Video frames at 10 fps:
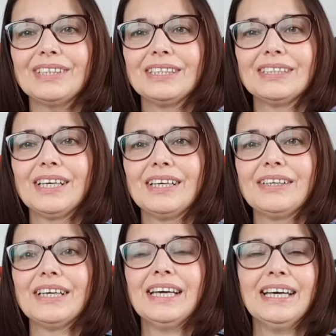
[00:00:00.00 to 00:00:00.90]

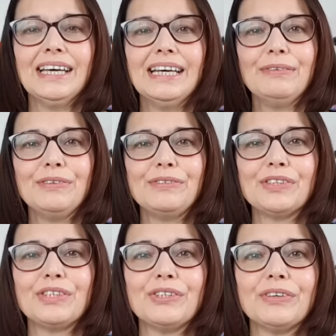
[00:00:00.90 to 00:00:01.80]
So if you've
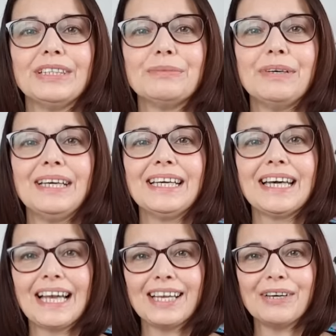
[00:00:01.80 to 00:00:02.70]
just joined me,
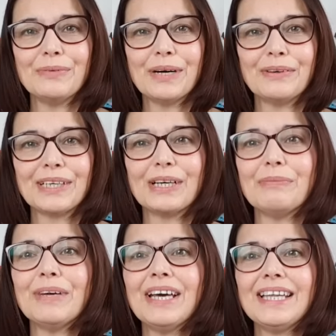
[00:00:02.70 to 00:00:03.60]
hello,
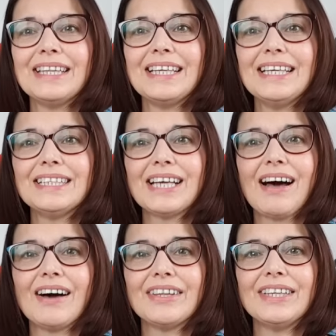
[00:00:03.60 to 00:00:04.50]
welcome. These
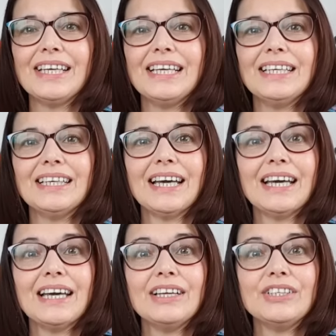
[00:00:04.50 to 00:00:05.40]
are the
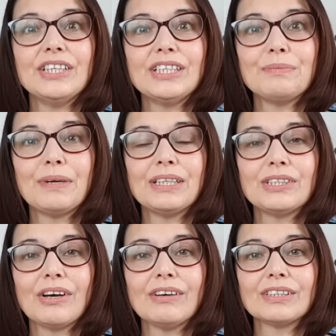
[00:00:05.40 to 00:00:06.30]
gingerbread
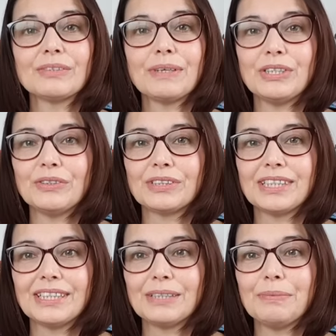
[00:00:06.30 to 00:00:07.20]
socks, West
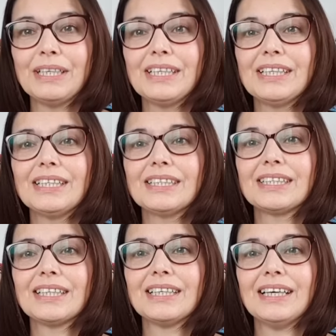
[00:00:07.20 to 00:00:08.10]
Yorkshire
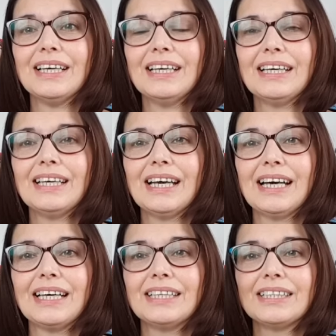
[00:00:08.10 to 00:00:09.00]
Spinners.
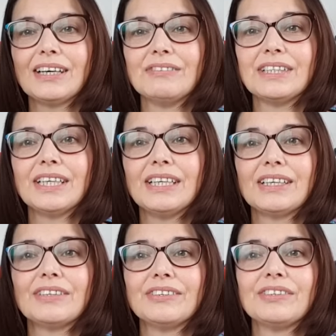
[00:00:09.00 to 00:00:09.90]
And I've done a
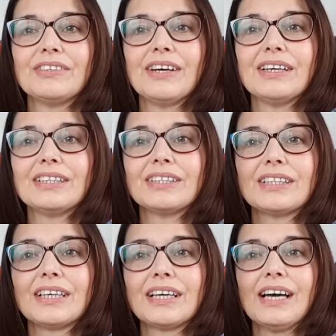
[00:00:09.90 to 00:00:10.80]

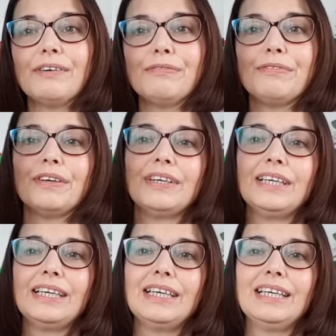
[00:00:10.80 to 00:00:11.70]
contrast cuff,
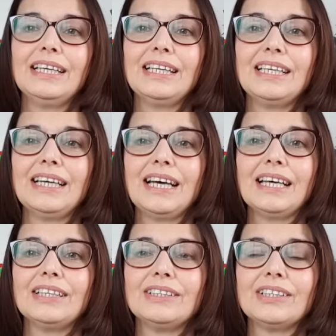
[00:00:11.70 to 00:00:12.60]
heel
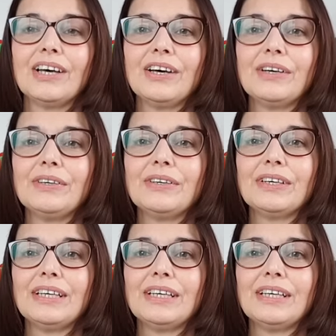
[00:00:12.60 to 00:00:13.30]
and toe.